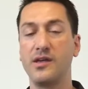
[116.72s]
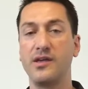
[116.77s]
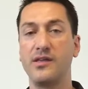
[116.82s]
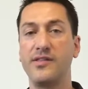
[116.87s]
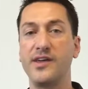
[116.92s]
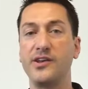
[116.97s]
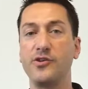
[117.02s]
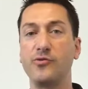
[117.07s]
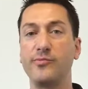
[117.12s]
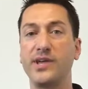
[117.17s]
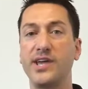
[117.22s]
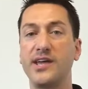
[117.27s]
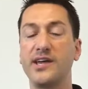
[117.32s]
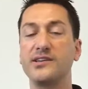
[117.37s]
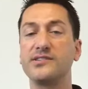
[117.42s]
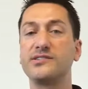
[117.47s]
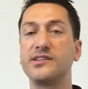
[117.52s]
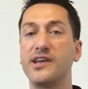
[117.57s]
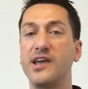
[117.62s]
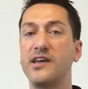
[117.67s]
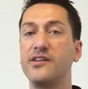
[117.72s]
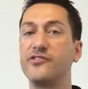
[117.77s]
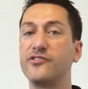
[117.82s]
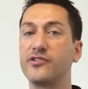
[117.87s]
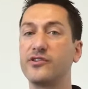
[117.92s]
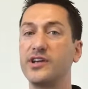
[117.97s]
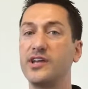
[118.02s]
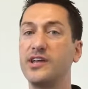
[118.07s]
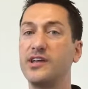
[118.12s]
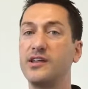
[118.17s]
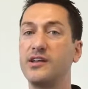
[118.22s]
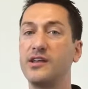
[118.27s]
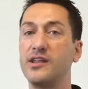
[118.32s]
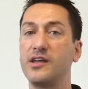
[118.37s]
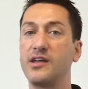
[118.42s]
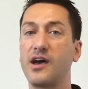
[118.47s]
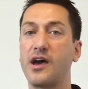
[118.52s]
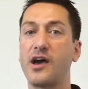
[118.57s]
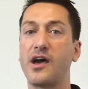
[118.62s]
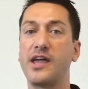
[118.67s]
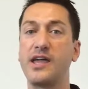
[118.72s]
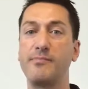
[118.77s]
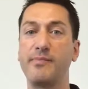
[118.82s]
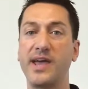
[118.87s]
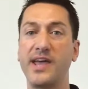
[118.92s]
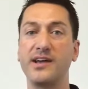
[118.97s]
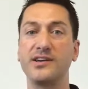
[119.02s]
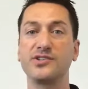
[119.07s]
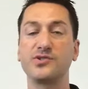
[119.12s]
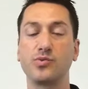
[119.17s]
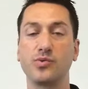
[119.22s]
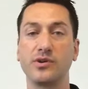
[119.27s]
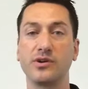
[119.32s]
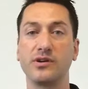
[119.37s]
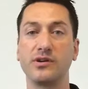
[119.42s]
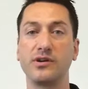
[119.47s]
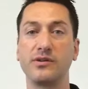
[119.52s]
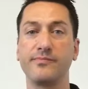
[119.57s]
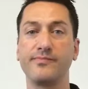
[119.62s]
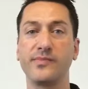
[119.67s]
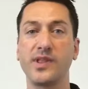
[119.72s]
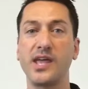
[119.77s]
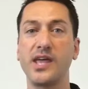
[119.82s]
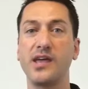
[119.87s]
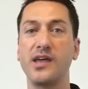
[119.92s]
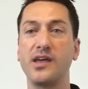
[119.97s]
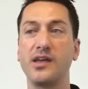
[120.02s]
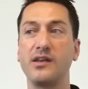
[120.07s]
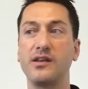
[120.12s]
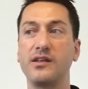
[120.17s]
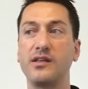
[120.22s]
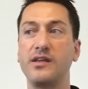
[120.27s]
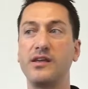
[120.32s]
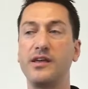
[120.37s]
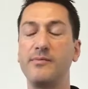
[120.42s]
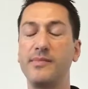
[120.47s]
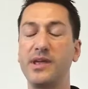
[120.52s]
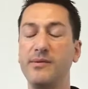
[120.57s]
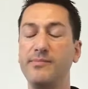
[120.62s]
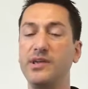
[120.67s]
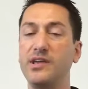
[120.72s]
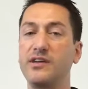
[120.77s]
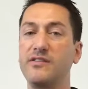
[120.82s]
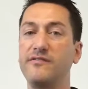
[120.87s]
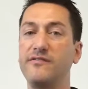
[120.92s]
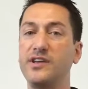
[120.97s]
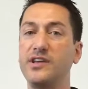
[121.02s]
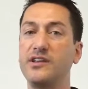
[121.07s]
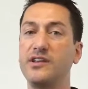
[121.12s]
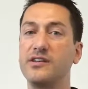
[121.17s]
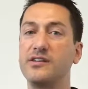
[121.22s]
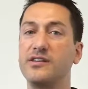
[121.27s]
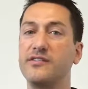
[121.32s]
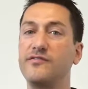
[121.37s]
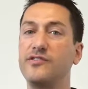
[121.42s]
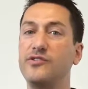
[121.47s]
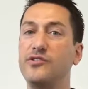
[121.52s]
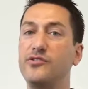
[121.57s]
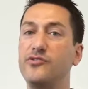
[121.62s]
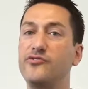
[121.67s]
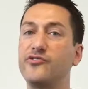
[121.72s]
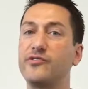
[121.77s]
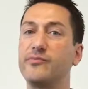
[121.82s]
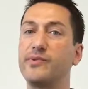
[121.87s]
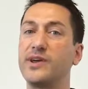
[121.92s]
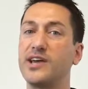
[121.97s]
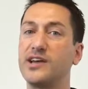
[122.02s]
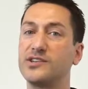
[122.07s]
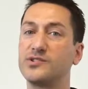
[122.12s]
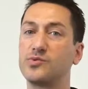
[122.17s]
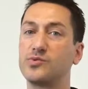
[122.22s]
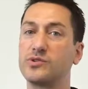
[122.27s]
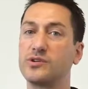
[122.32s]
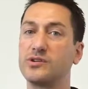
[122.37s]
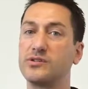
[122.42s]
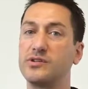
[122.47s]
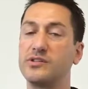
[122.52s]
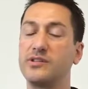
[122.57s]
Then you'll be asked to enter in a password, and it may be convenient if you use the password